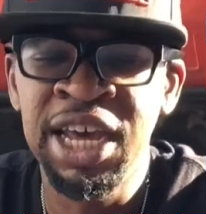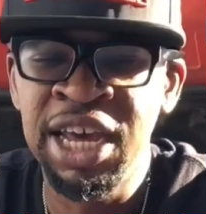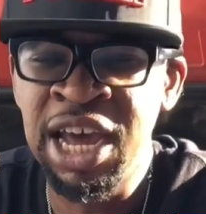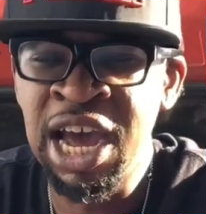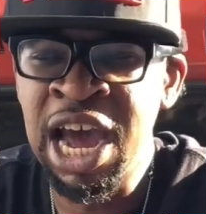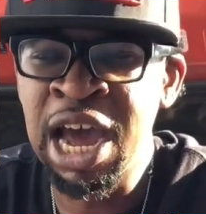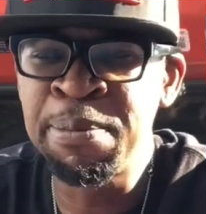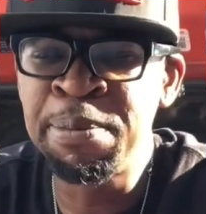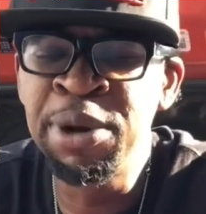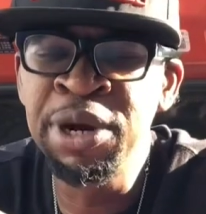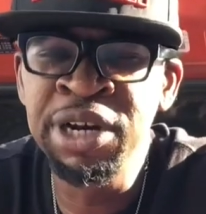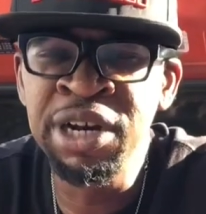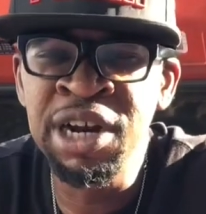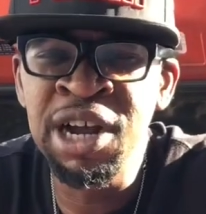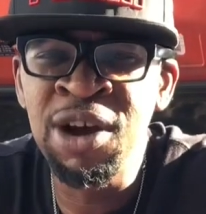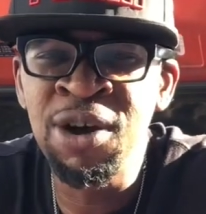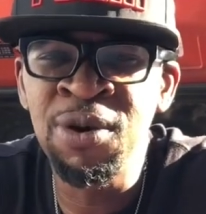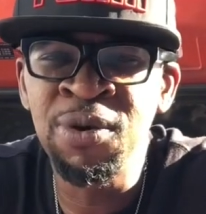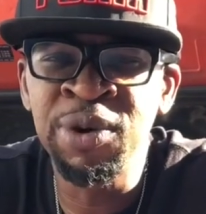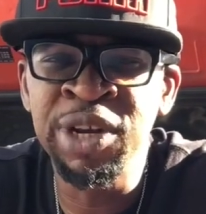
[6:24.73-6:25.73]
I put it
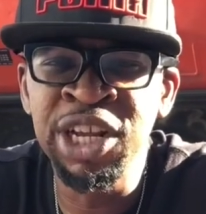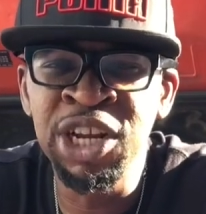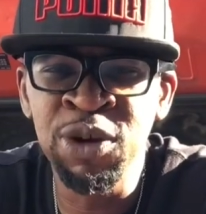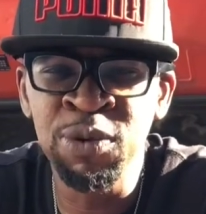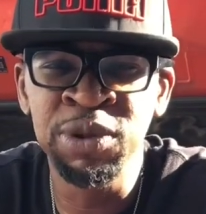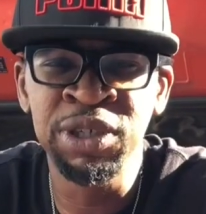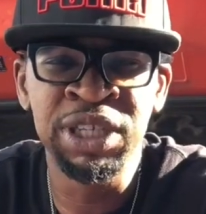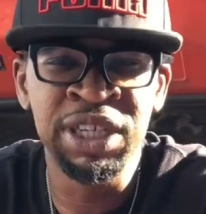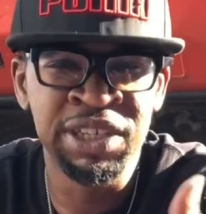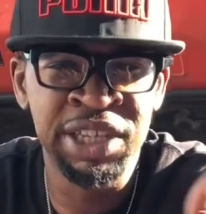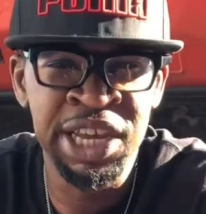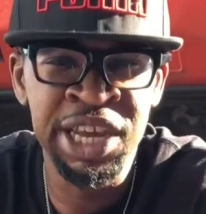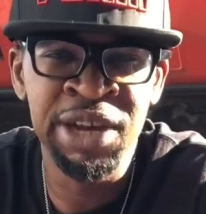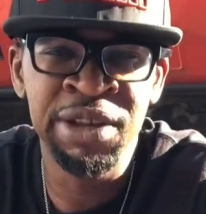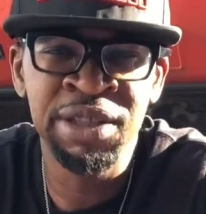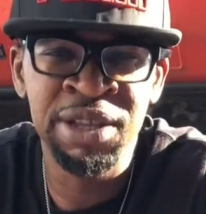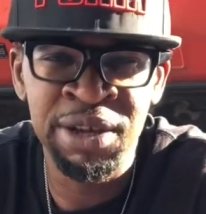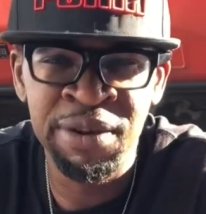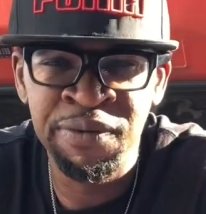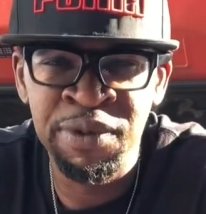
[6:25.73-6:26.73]
on and it was just
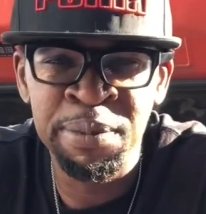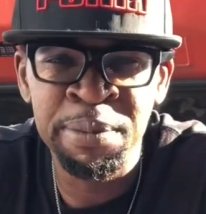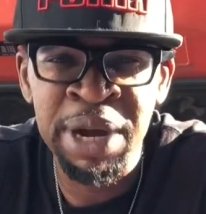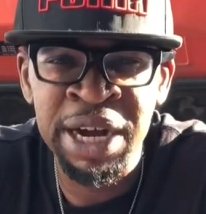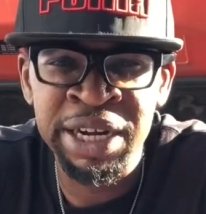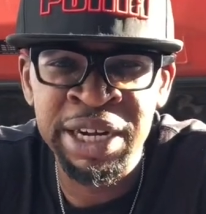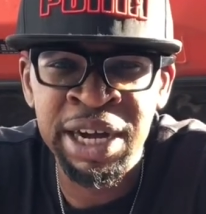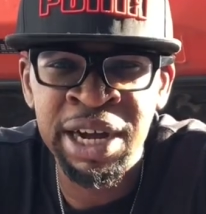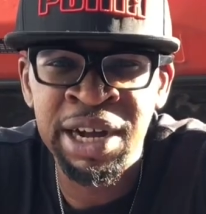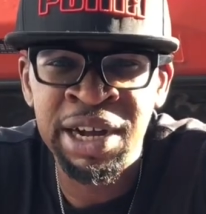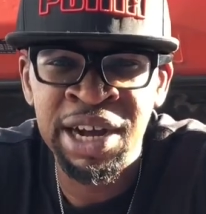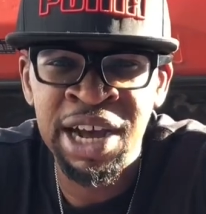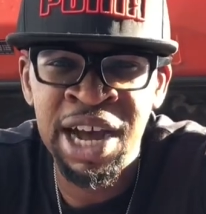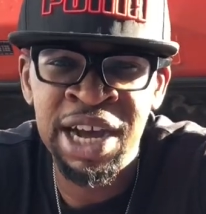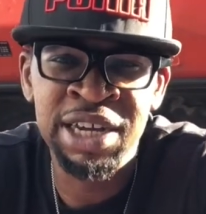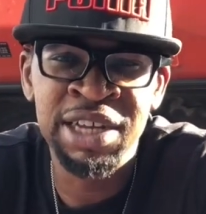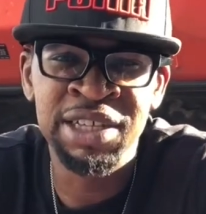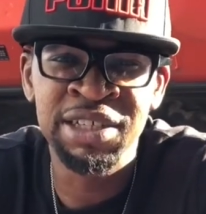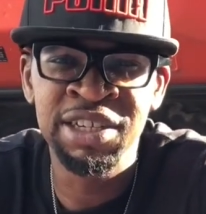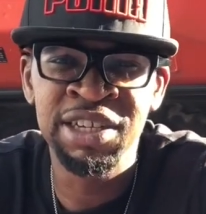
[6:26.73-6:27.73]
healthier for my car. I
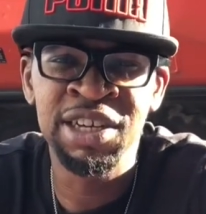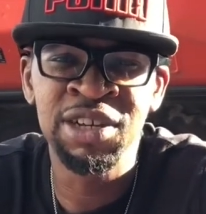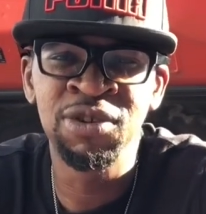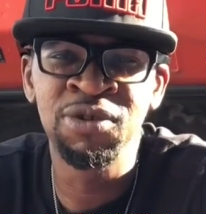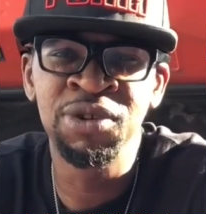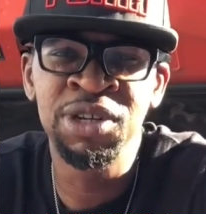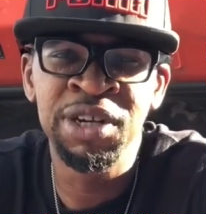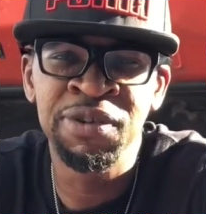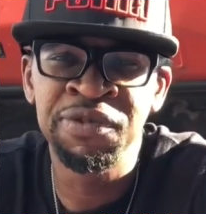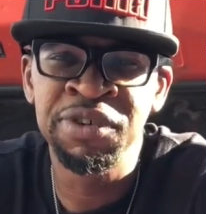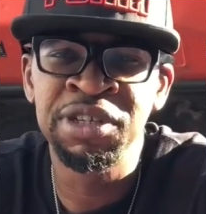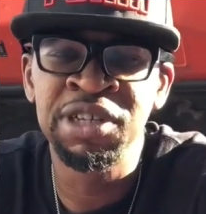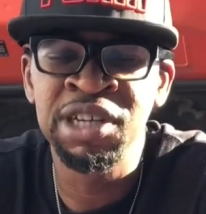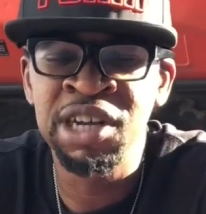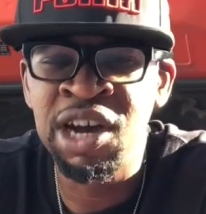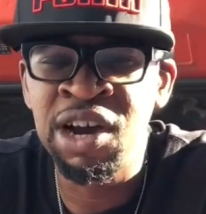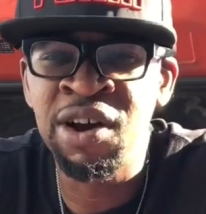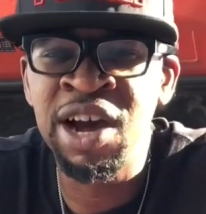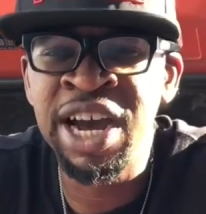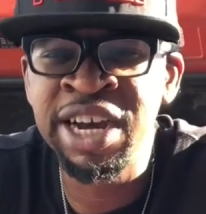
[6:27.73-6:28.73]
couldn't tell no difference.
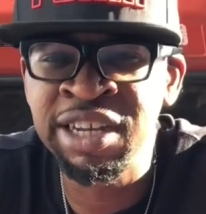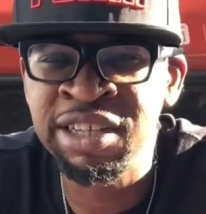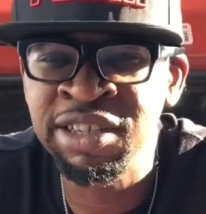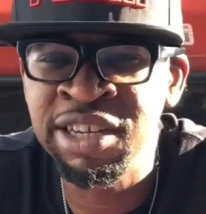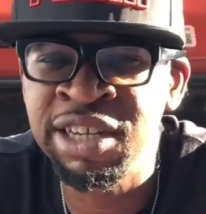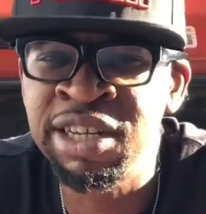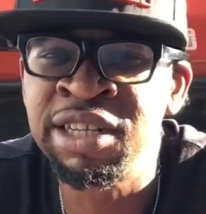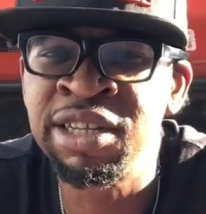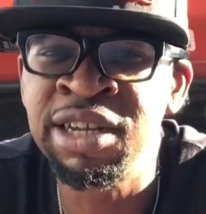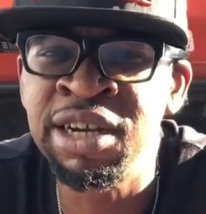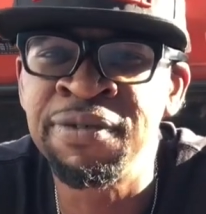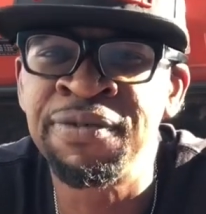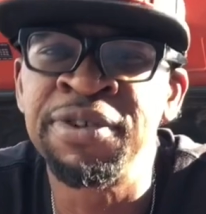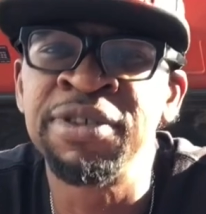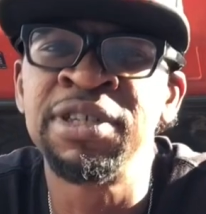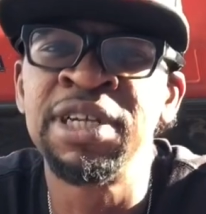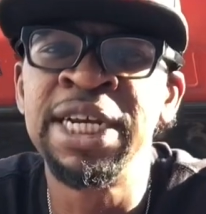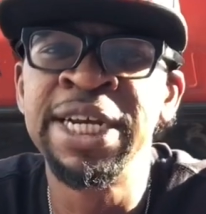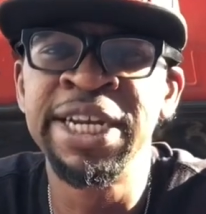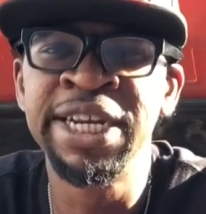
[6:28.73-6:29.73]
No, I could tell the difference.
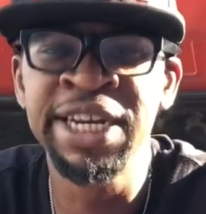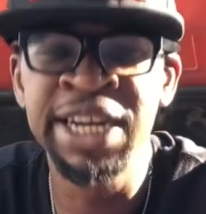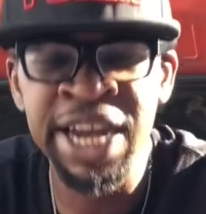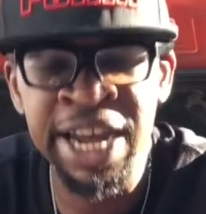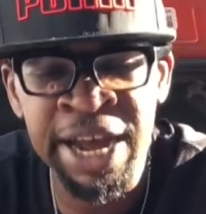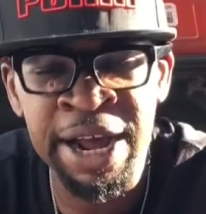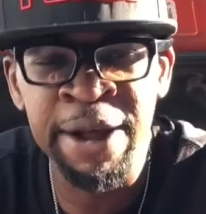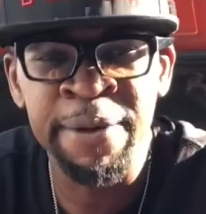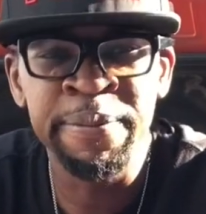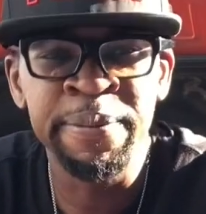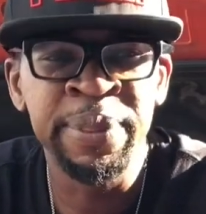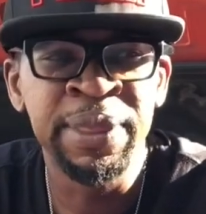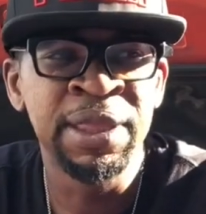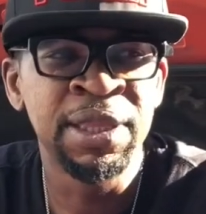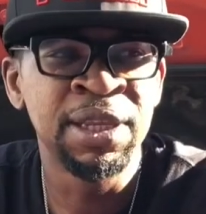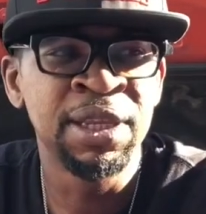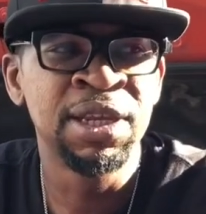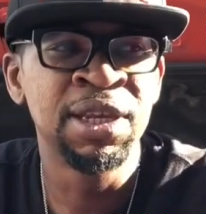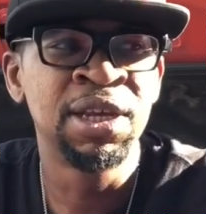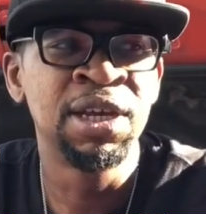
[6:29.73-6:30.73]
Now,
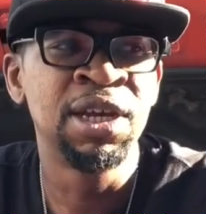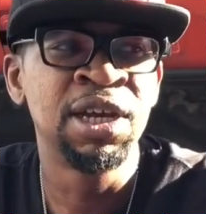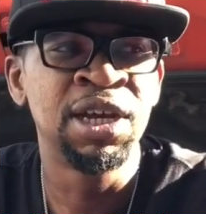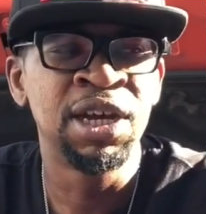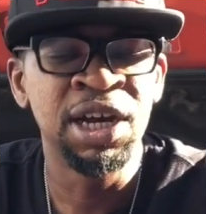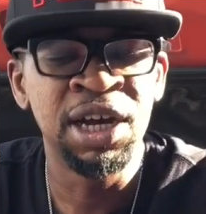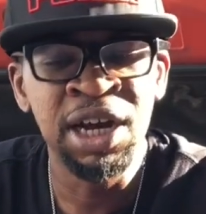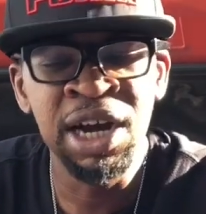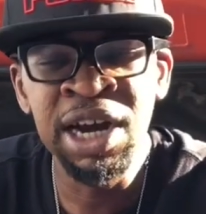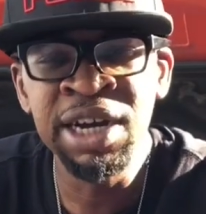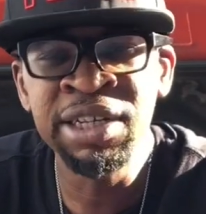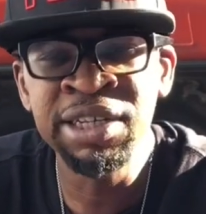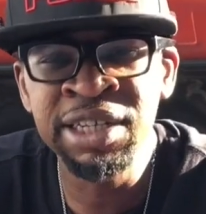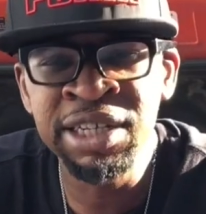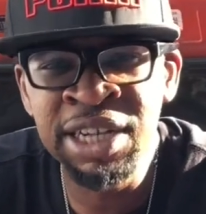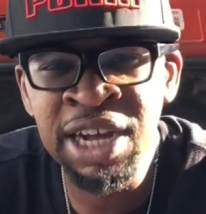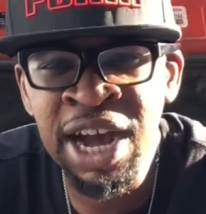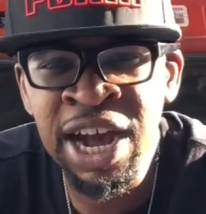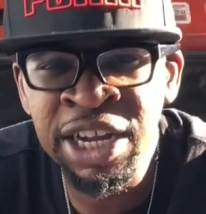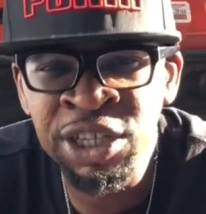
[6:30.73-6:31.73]
honest to
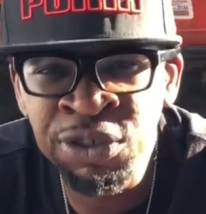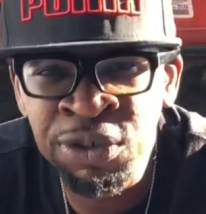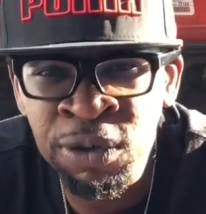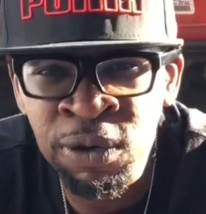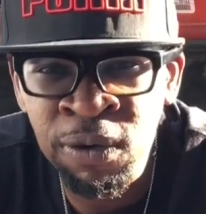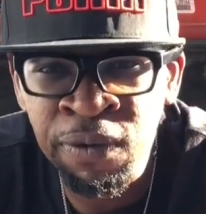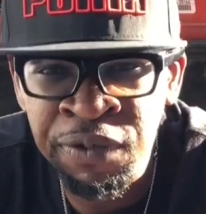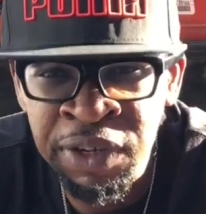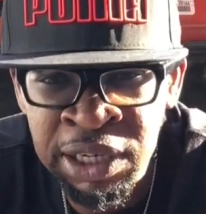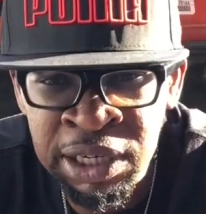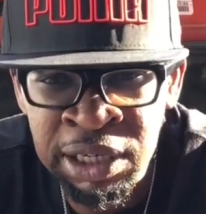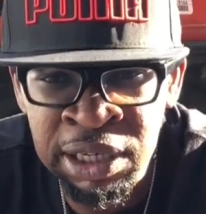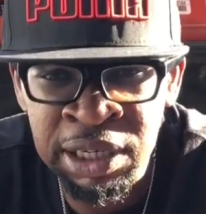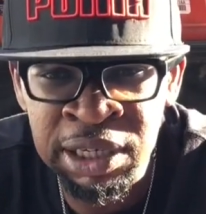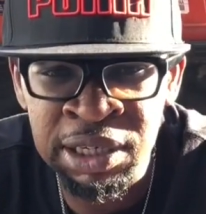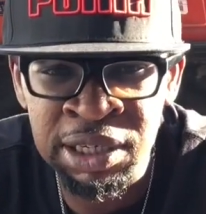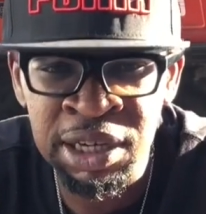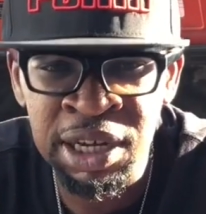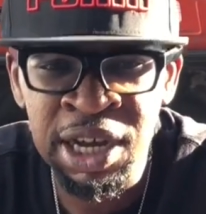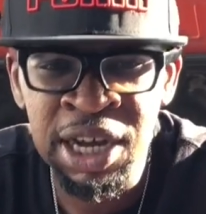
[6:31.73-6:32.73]
God truth
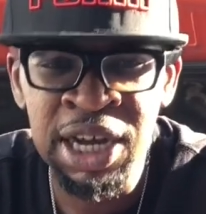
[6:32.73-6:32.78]
is,